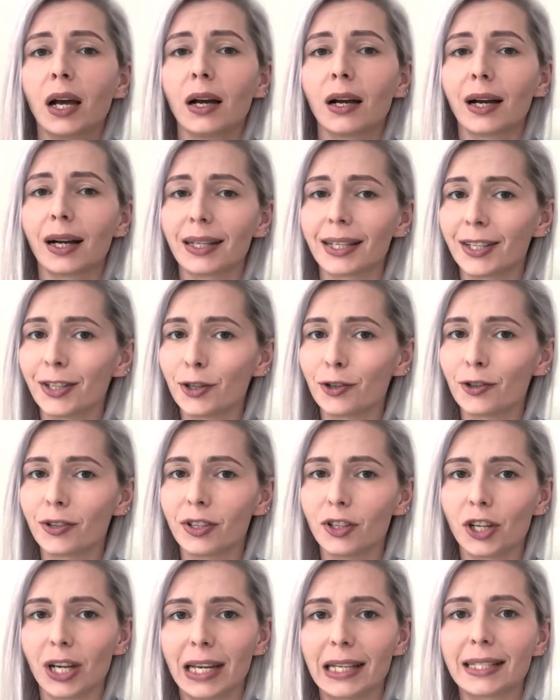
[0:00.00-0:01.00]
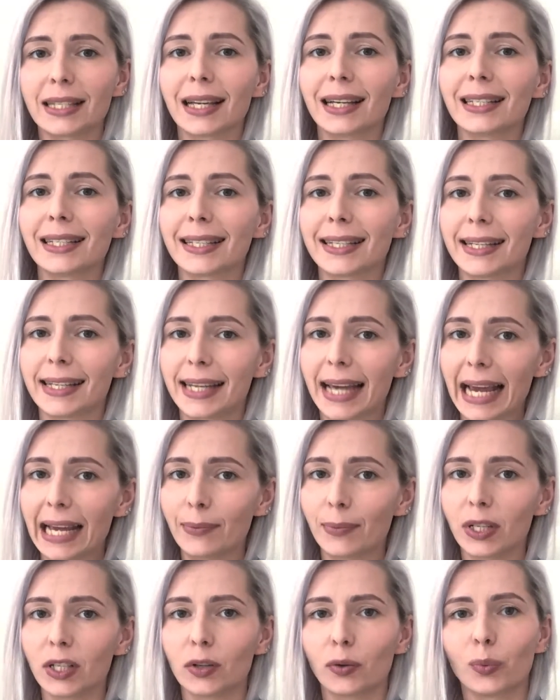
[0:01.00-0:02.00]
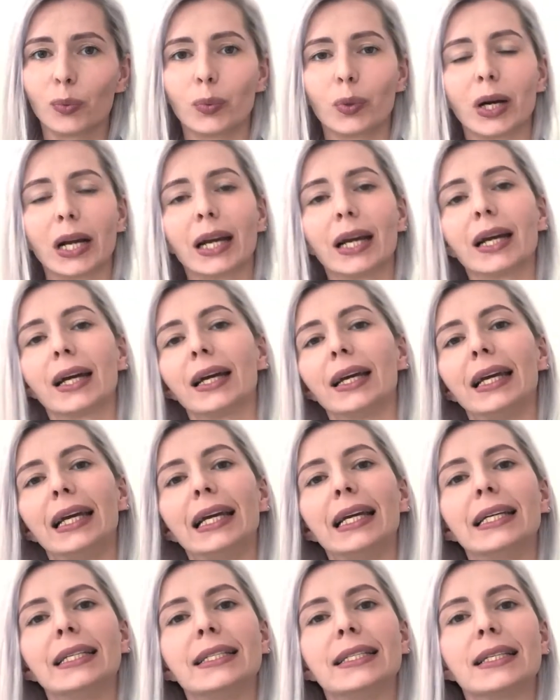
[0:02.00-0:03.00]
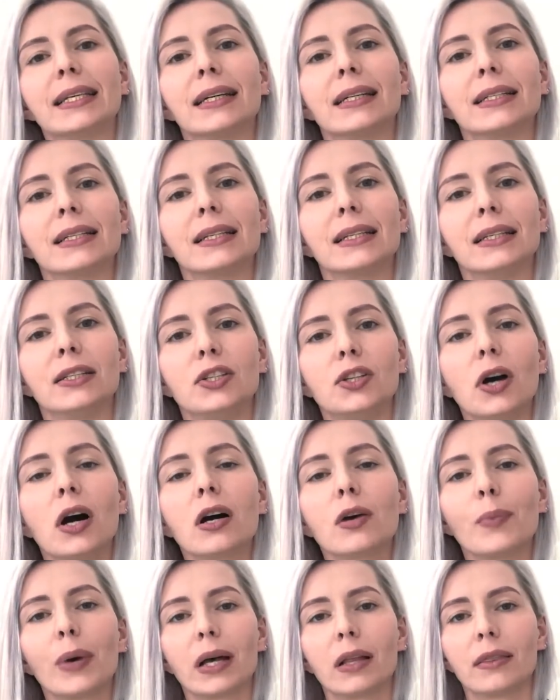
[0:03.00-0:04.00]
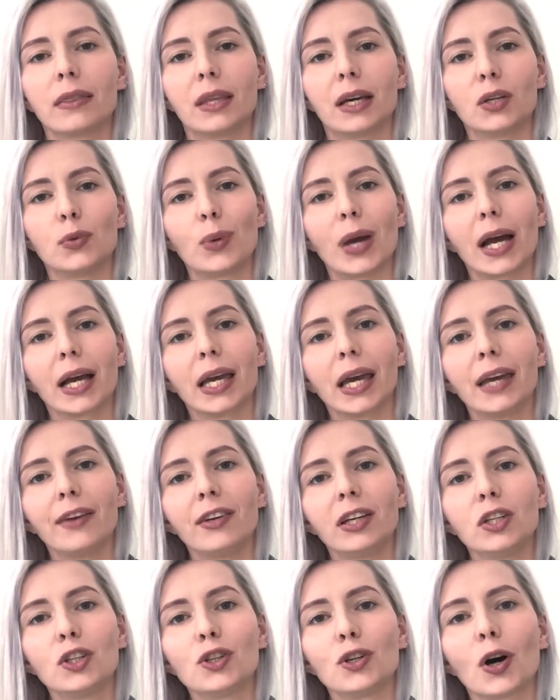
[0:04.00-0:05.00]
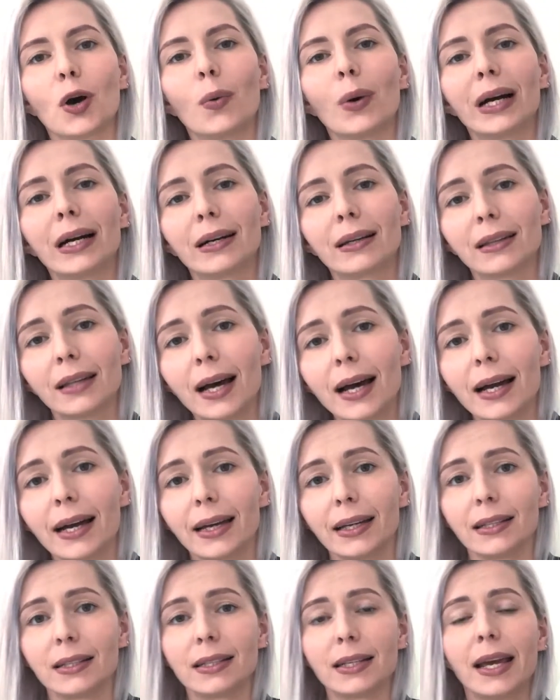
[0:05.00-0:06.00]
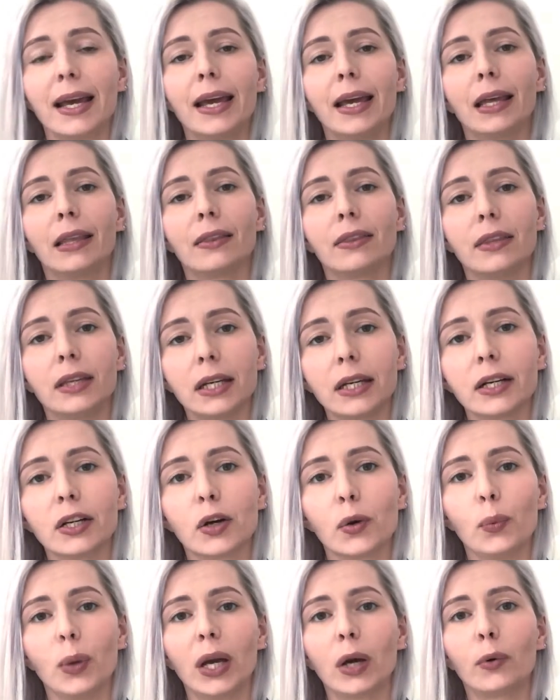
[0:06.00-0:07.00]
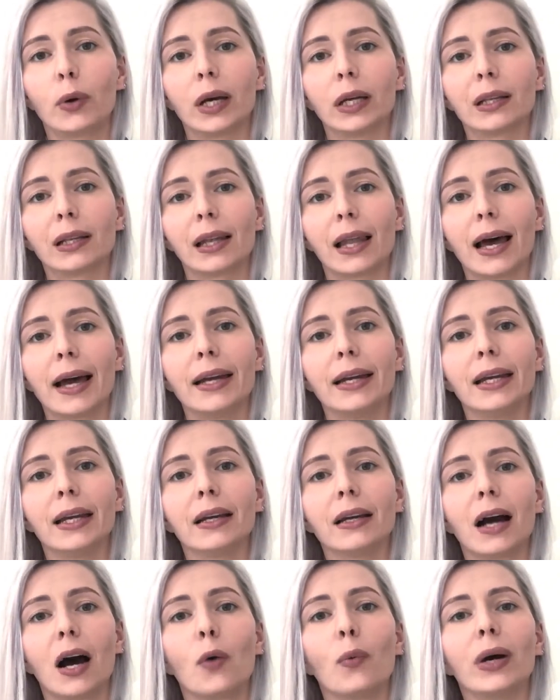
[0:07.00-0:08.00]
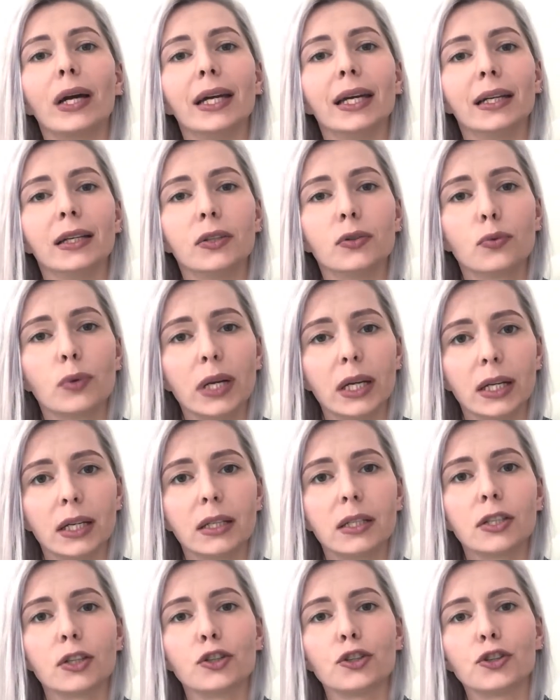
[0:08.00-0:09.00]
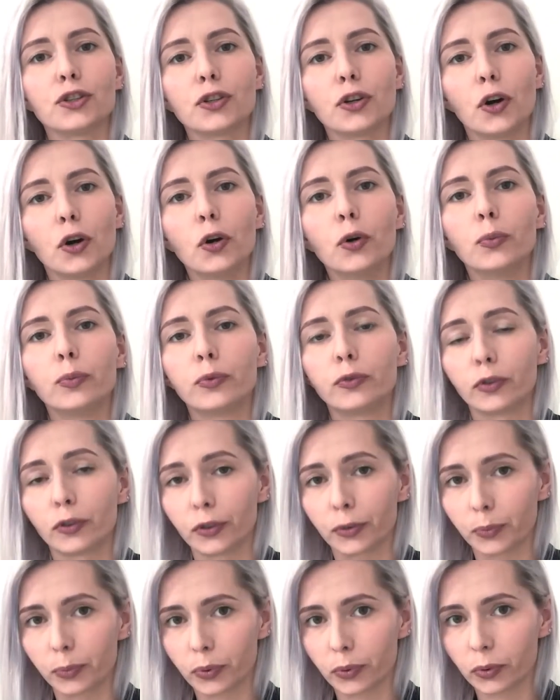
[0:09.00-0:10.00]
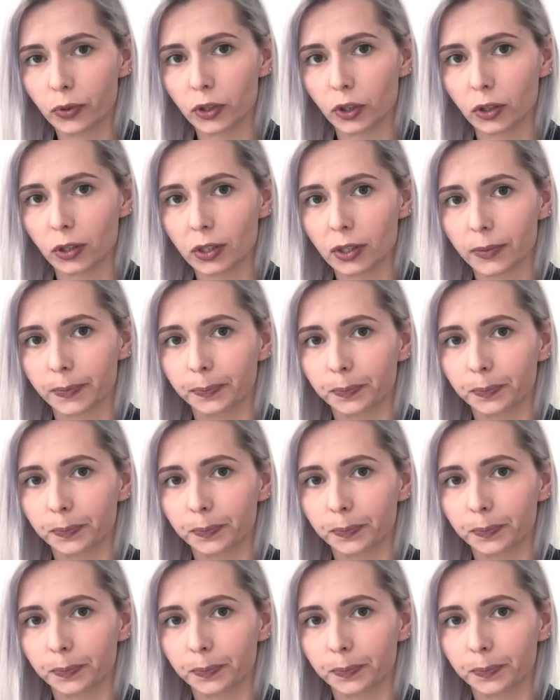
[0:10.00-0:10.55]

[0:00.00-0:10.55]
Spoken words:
cutting to the chase, statement of work is a document that we are giving to our client. In there, we are outlining our agreed scope for the project.